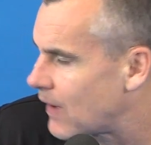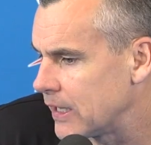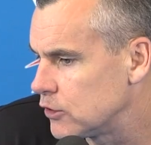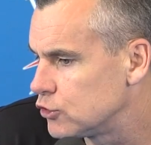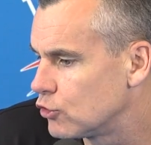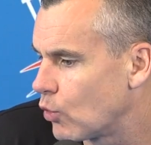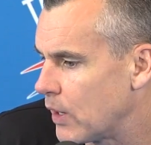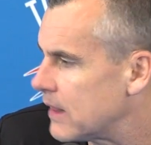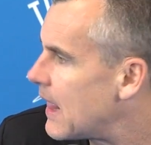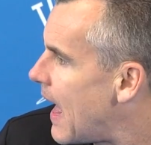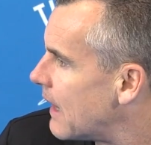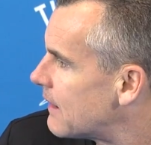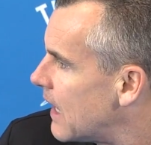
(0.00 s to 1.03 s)
I enjoyed
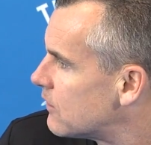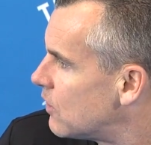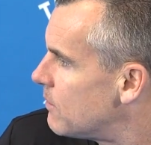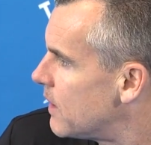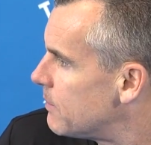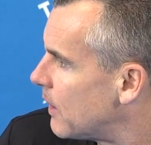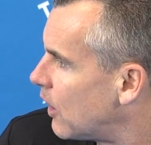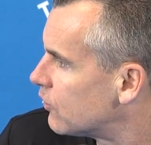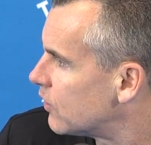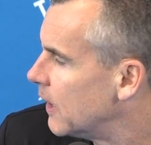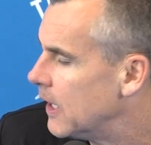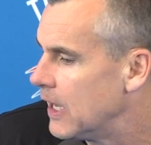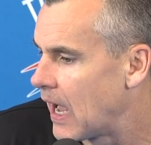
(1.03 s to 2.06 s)
that. That to me because
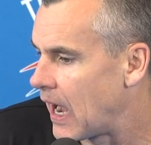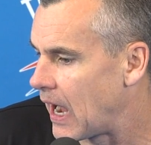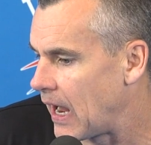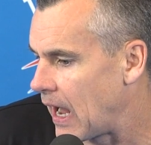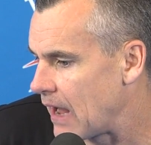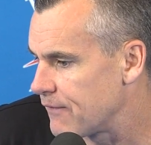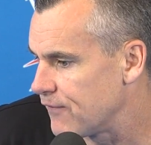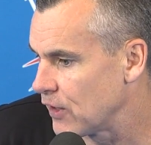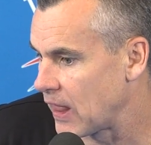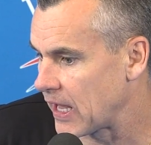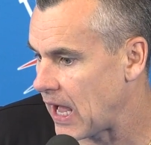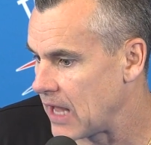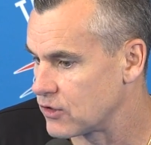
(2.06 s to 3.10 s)
I, I feel
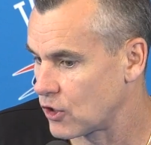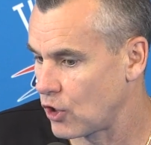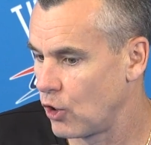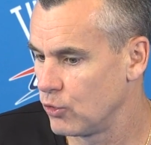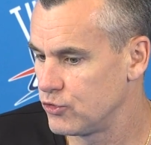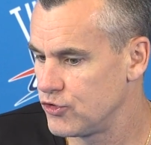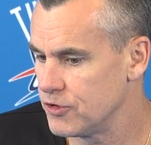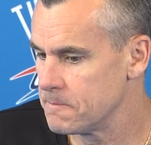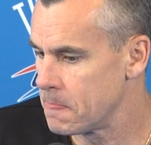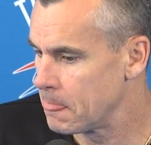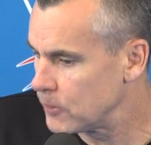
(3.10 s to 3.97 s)
like as a coach,